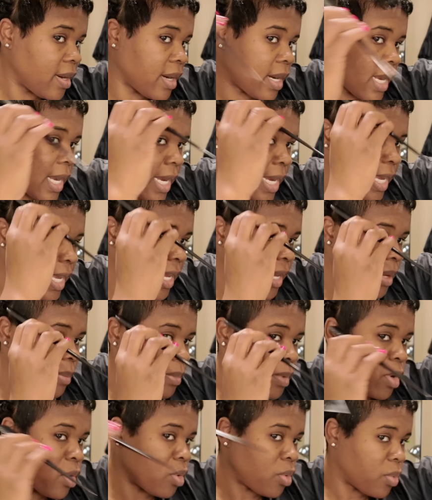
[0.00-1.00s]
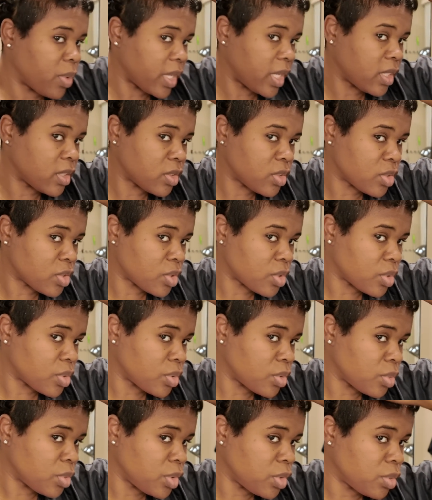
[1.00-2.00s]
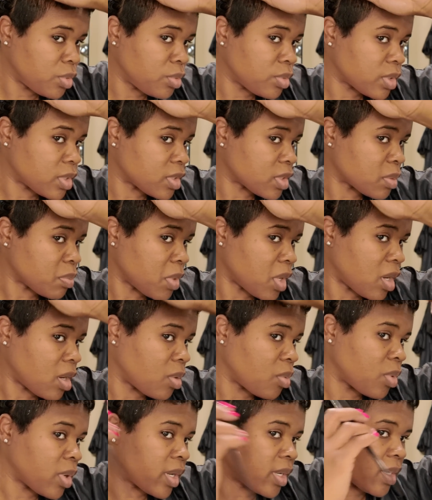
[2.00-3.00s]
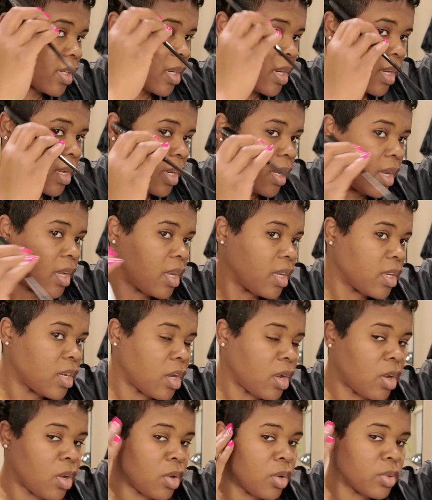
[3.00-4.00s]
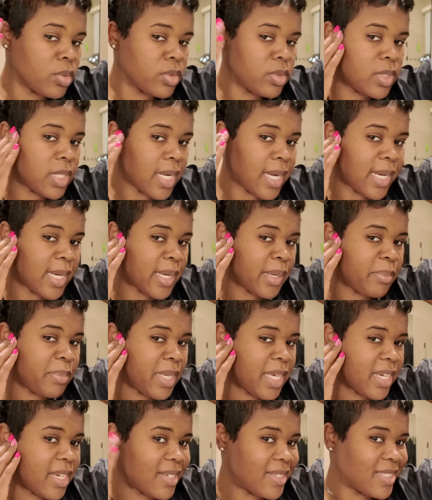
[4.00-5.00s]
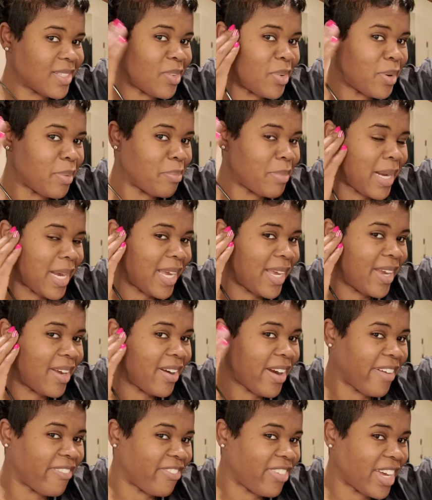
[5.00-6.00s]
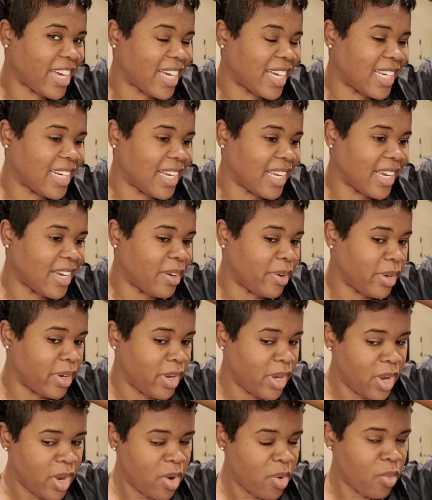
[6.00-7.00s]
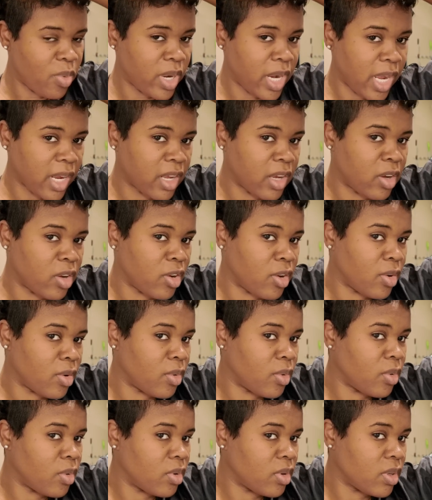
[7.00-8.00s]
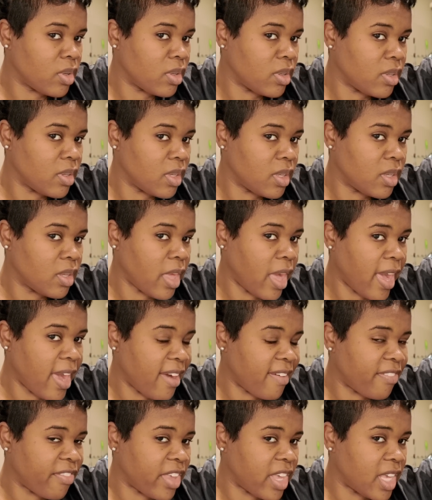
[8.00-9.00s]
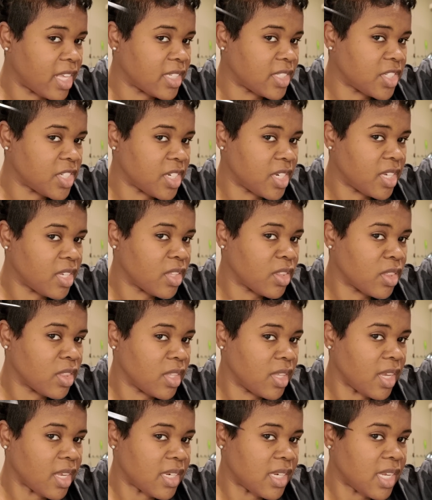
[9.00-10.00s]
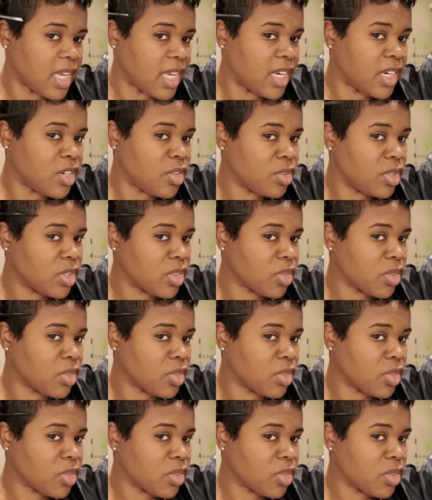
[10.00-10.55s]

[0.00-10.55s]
I am going to use the small one the whole time, because on my hair I find that when I go 1/2 inch and then do the